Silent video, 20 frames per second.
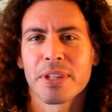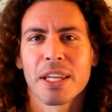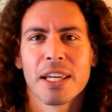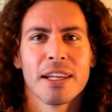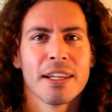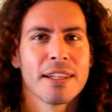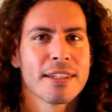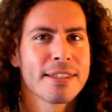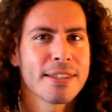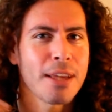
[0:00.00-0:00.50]

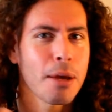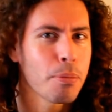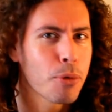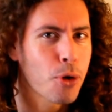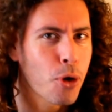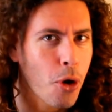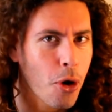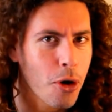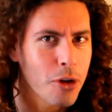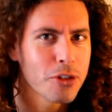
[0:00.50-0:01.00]

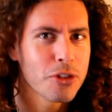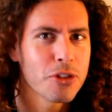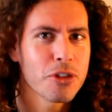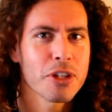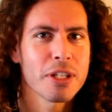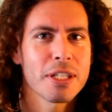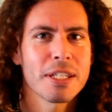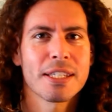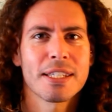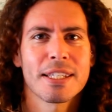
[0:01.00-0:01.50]

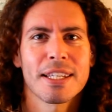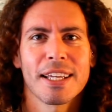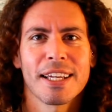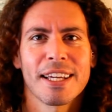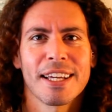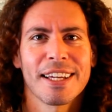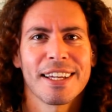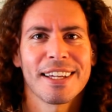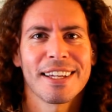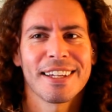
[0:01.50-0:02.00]
subconscious
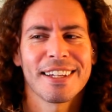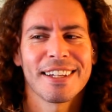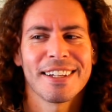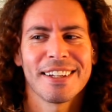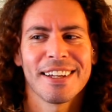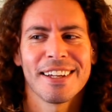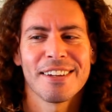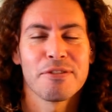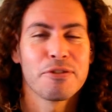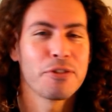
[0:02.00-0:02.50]

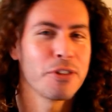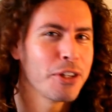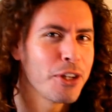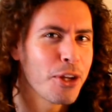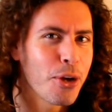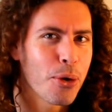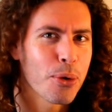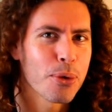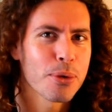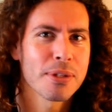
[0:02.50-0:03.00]

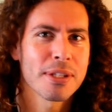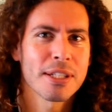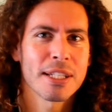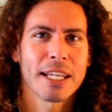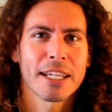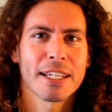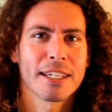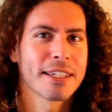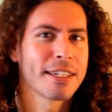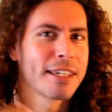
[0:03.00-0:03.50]
videos
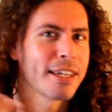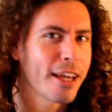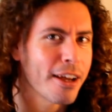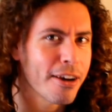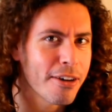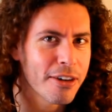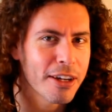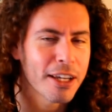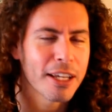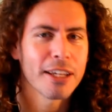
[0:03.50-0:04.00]
like
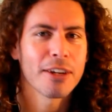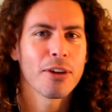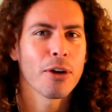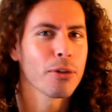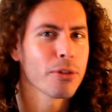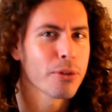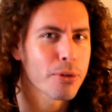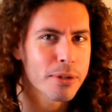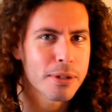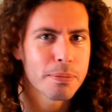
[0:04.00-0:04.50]
Gary and all
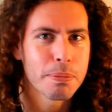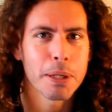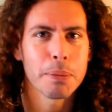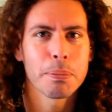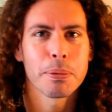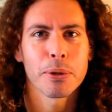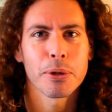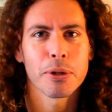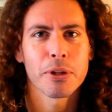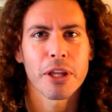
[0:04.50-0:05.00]
those
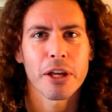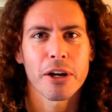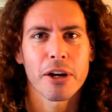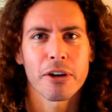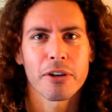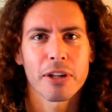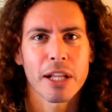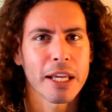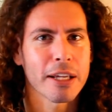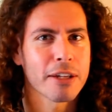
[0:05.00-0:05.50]
people that are
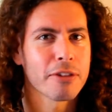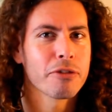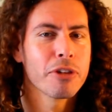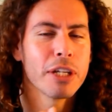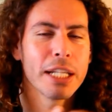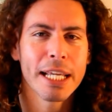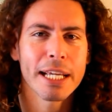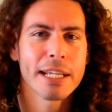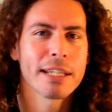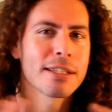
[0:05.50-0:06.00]
like
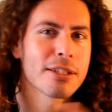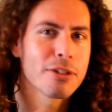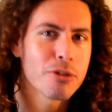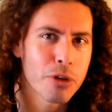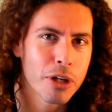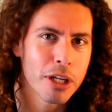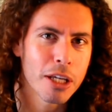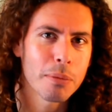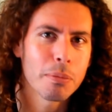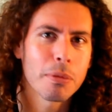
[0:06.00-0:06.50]
really
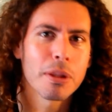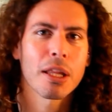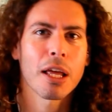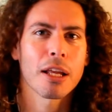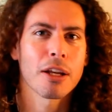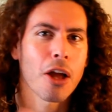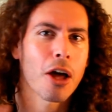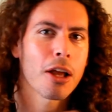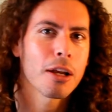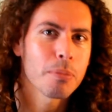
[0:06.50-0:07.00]
extreme and
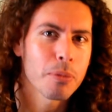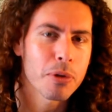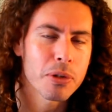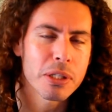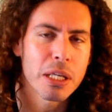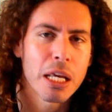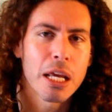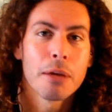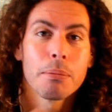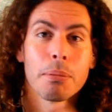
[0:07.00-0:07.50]
anonymous.
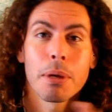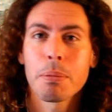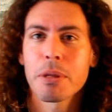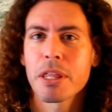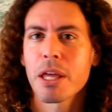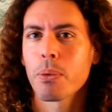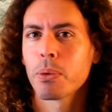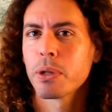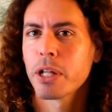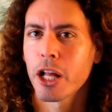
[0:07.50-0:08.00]
Maybe that
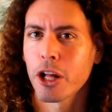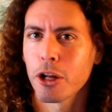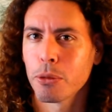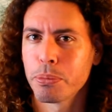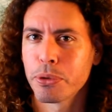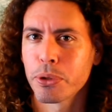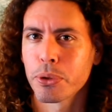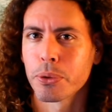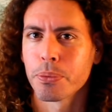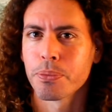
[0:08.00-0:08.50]
will help
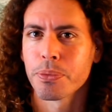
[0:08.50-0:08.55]
you